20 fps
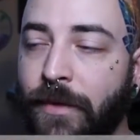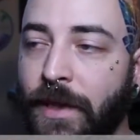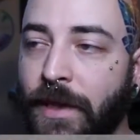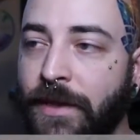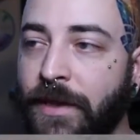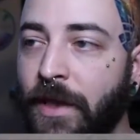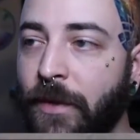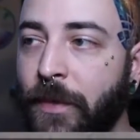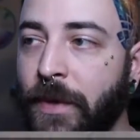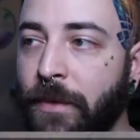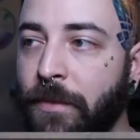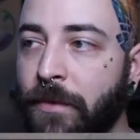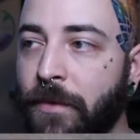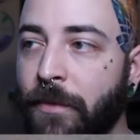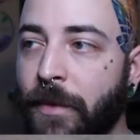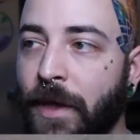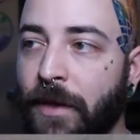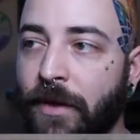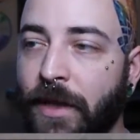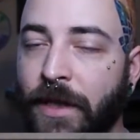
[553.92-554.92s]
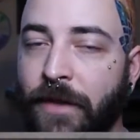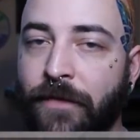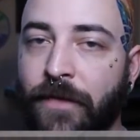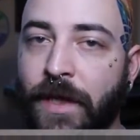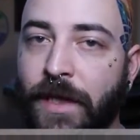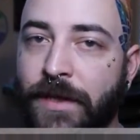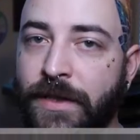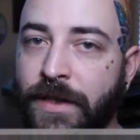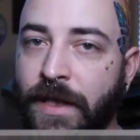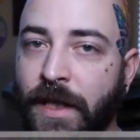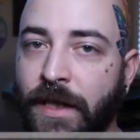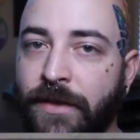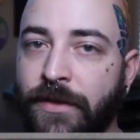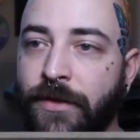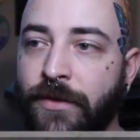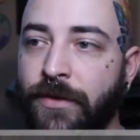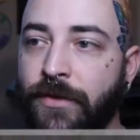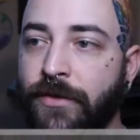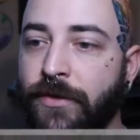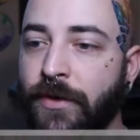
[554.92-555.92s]
when I tell people about like face
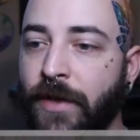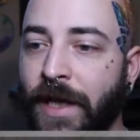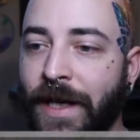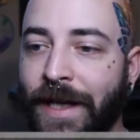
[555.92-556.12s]
tattoos or